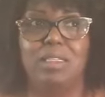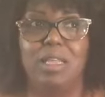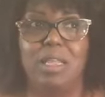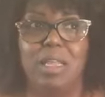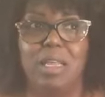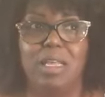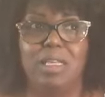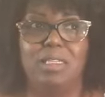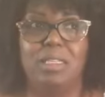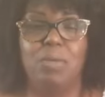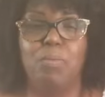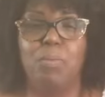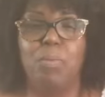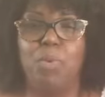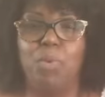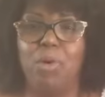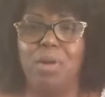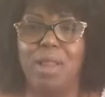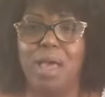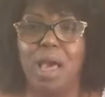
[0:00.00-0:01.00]
is it
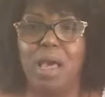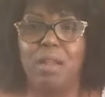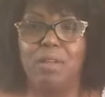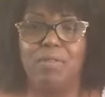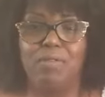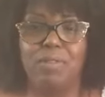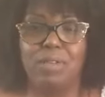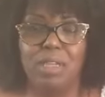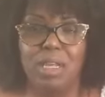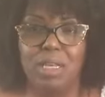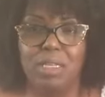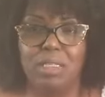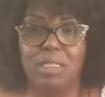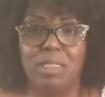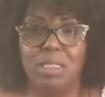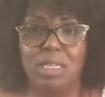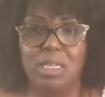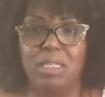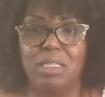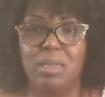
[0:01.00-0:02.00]
born out of lust?
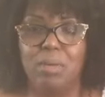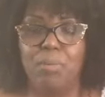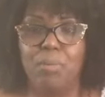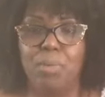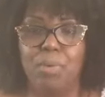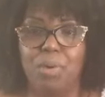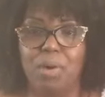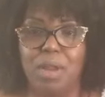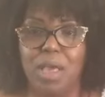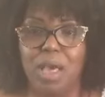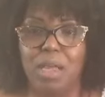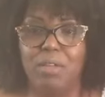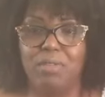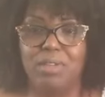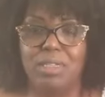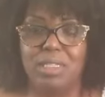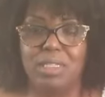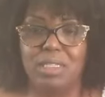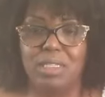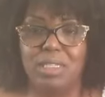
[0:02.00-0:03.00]
Is it born out of
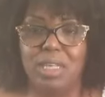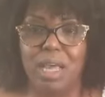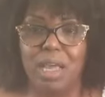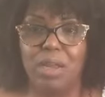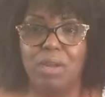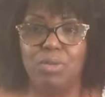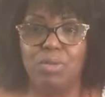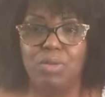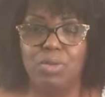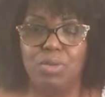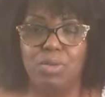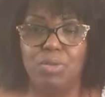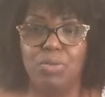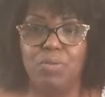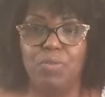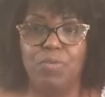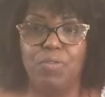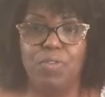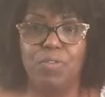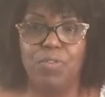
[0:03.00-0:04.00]
a desire to
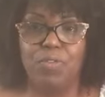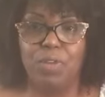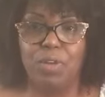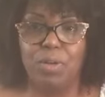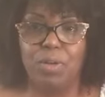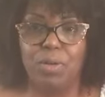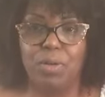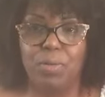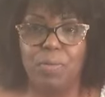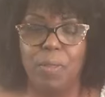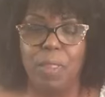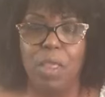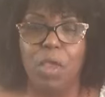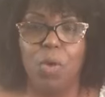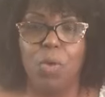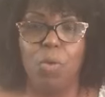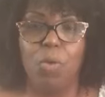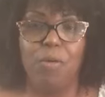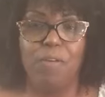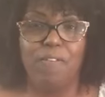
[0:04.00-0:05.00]
fulfill
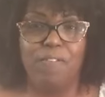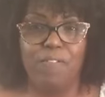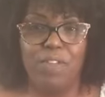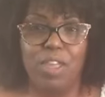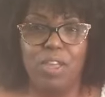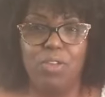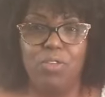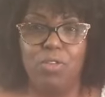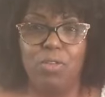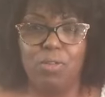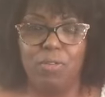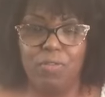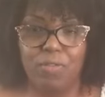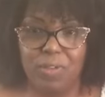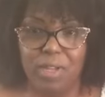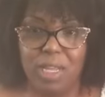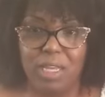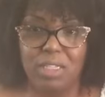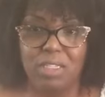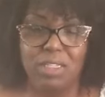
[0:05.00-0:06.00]
or feed your
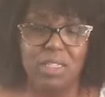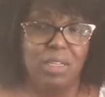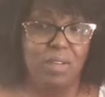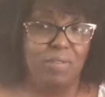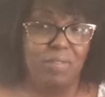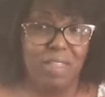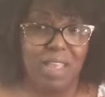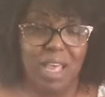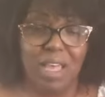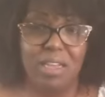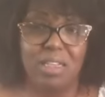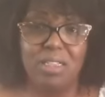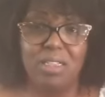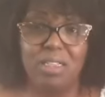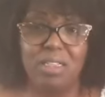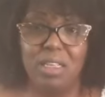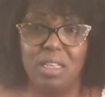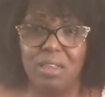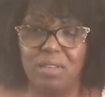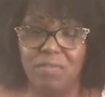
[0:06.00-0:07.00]
flesh? And if that is,
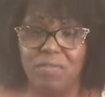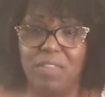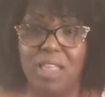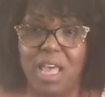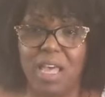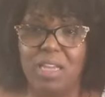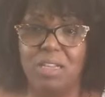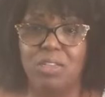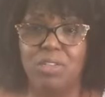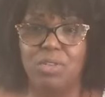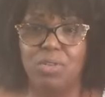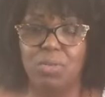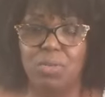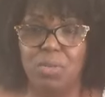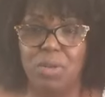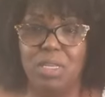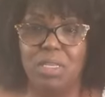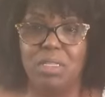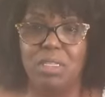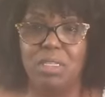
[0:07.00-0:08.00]
if that is the
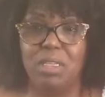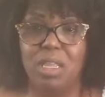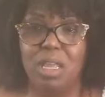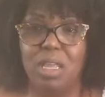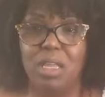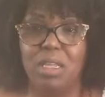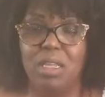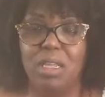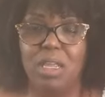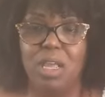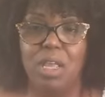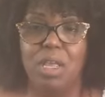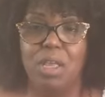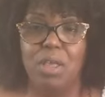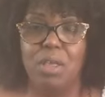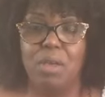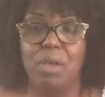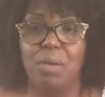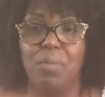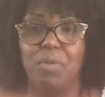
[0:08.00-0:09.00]
reason that
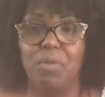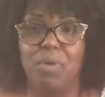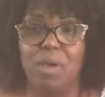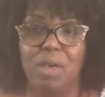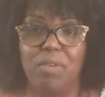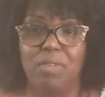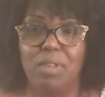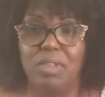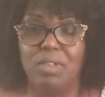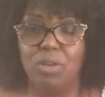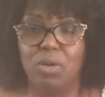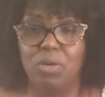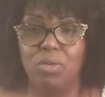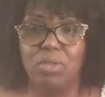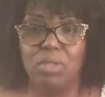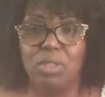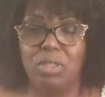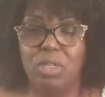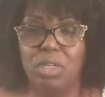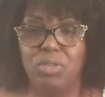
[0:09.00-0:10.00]
um, you have these
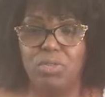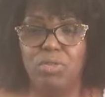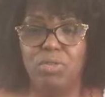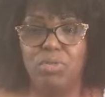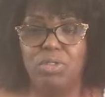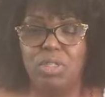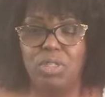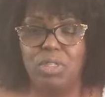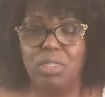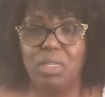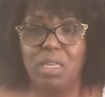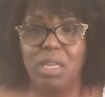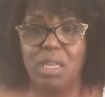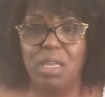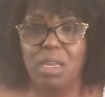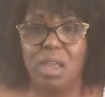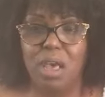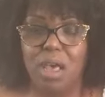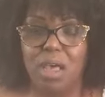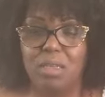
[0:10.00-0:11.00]
urges that you just
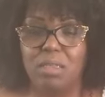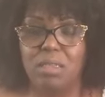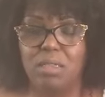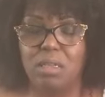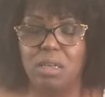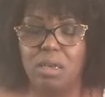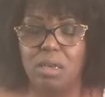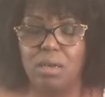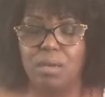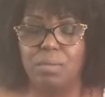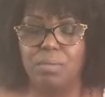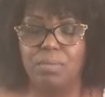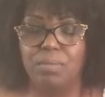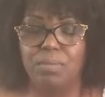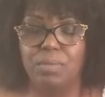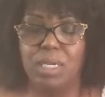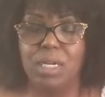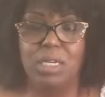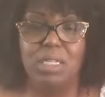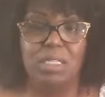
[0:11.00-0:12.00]
cannot
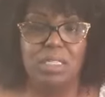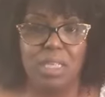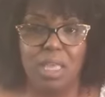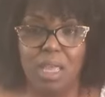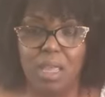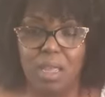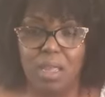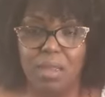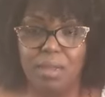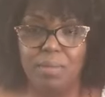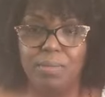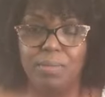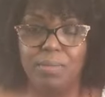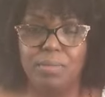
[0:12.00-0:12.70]
um, contain,